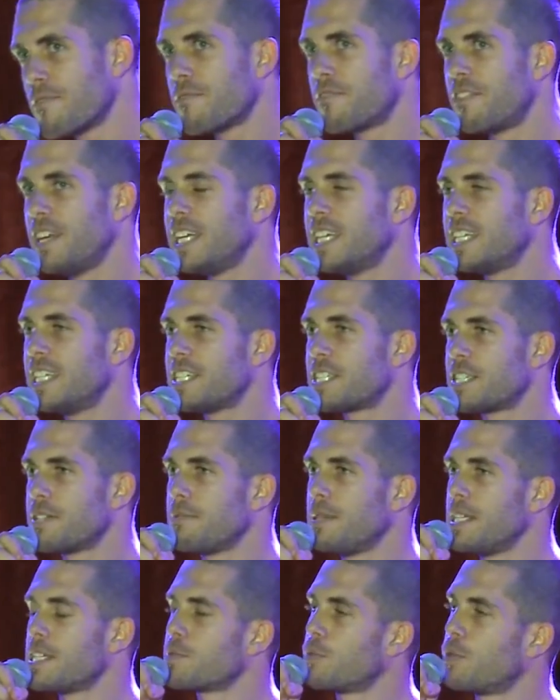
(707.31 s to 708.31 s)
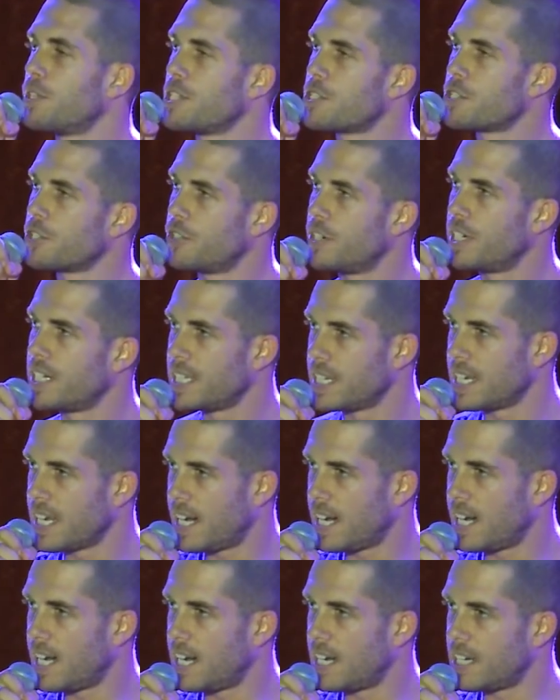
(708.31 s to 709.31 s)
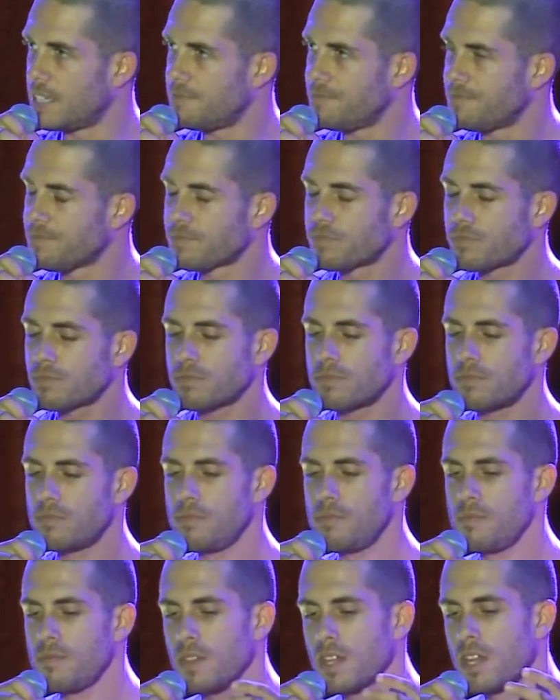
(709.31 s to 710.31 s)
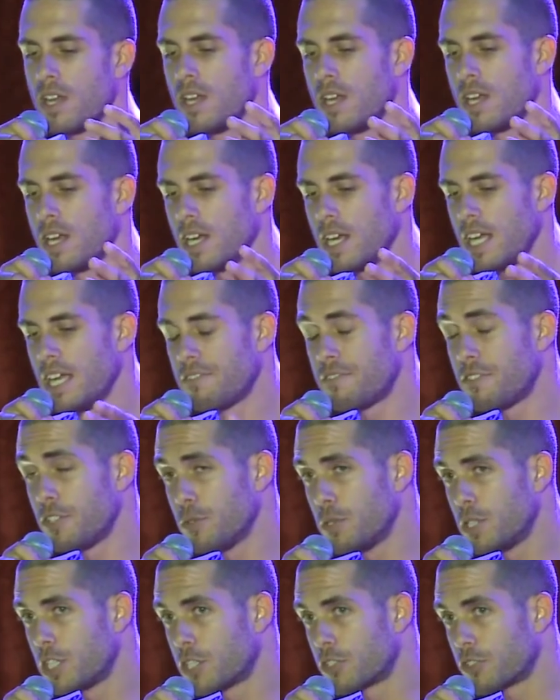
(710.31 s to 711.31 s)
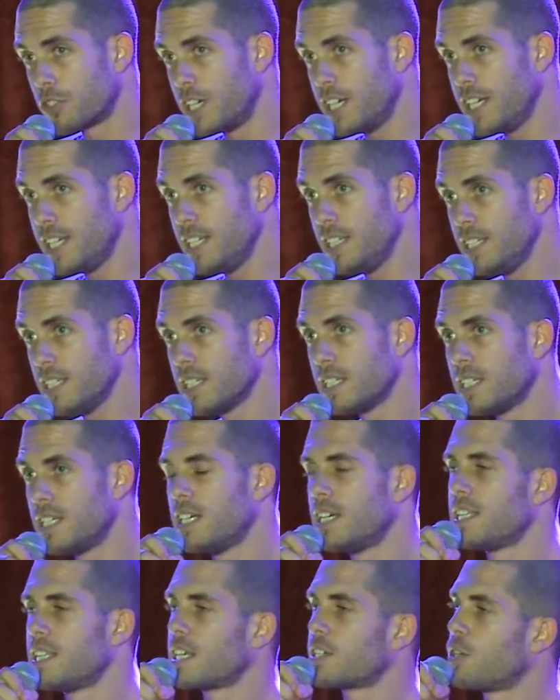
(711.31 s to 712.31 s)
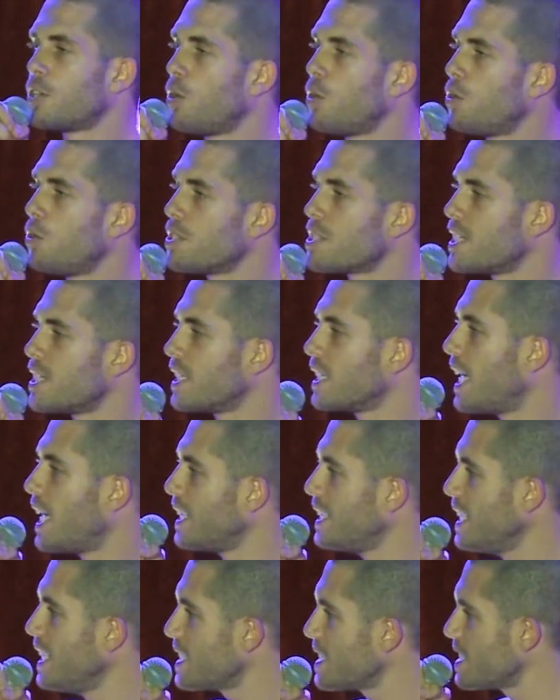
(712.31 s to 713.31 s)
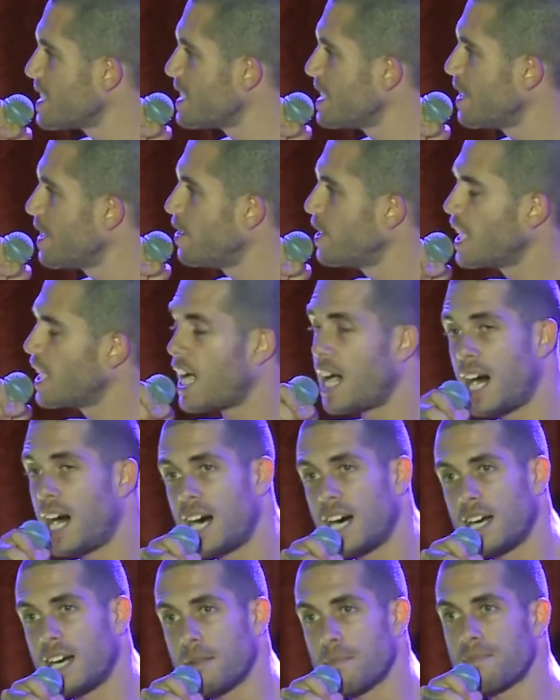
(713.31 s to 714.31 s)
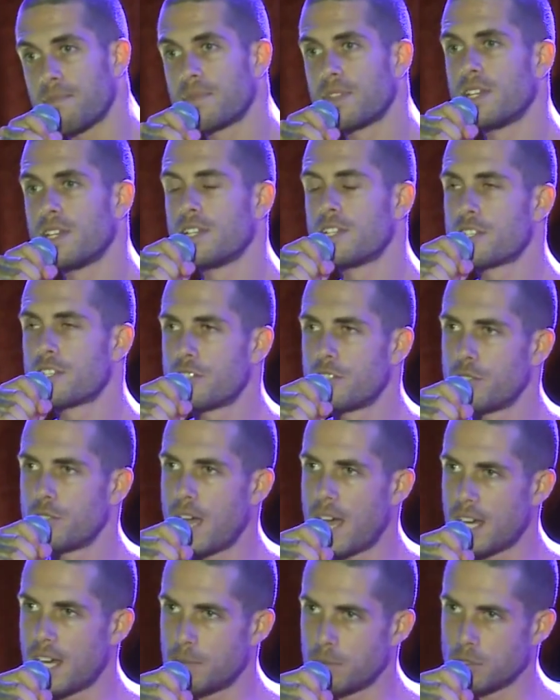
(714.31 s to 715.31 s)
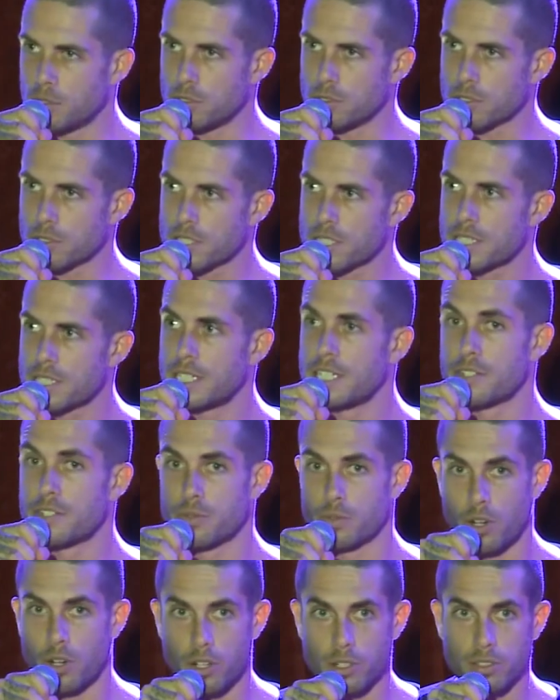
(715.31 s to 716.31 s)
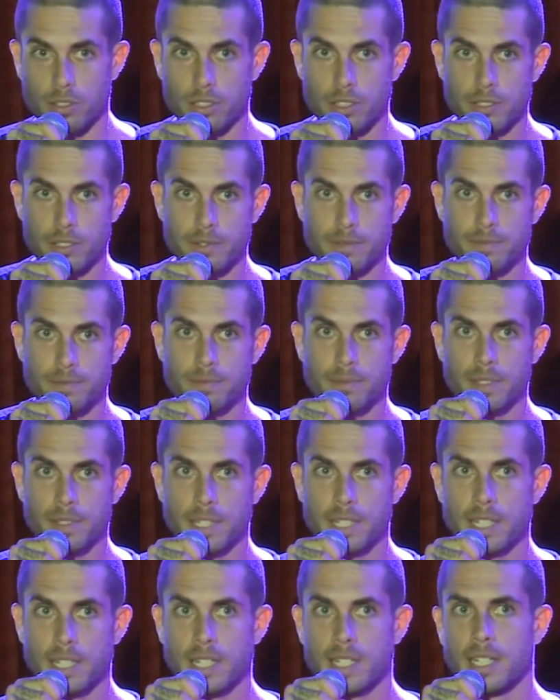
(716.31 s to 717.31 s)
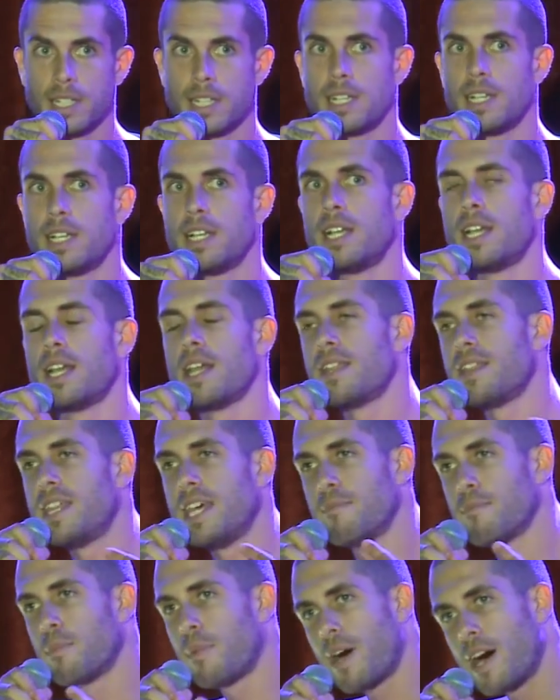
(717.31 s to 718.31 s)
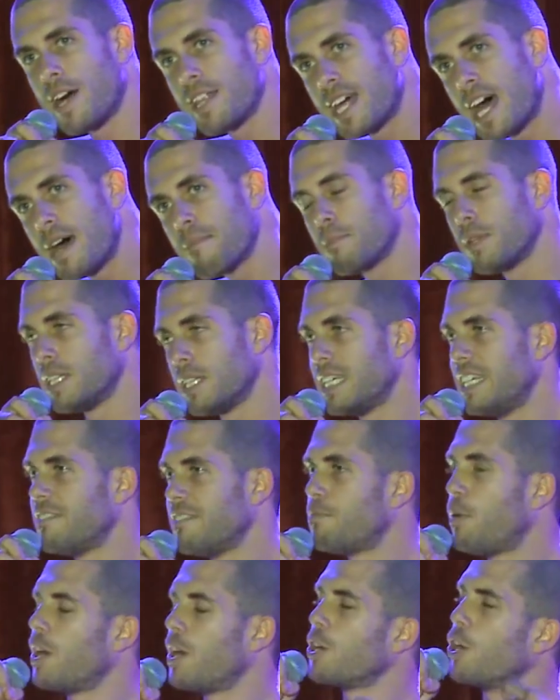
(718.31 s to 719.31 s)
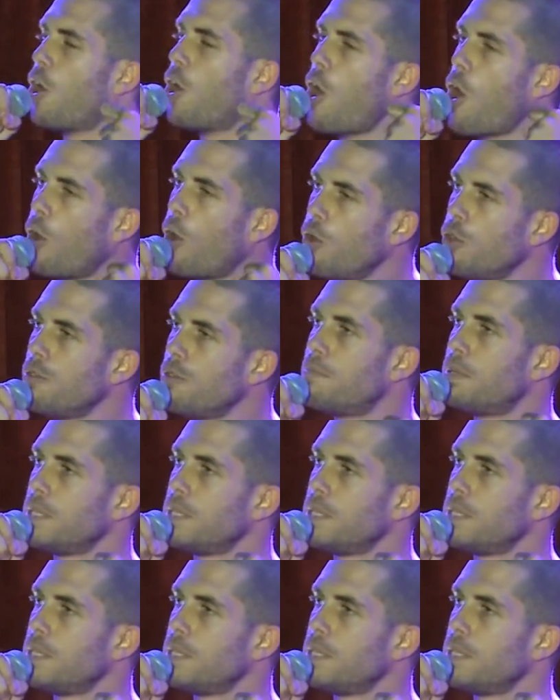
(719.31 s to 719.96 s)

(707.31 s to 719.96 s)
Veganism is what is already in our heart. If you agree that causing unnecessary harm to animals is wrong, then by that belief, by your own